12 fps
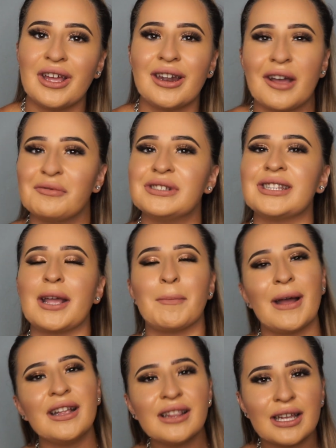And I was like,
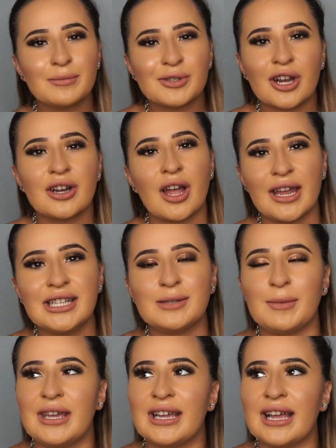my lips are not
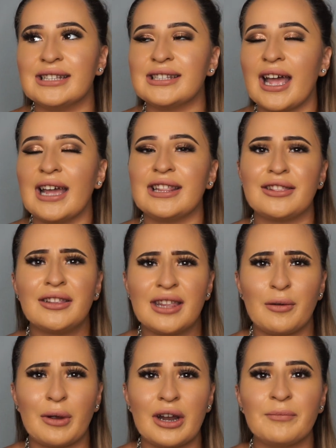as big as I thought
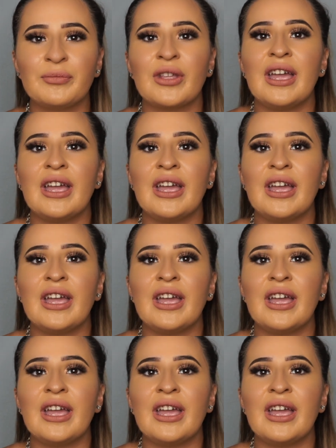they were.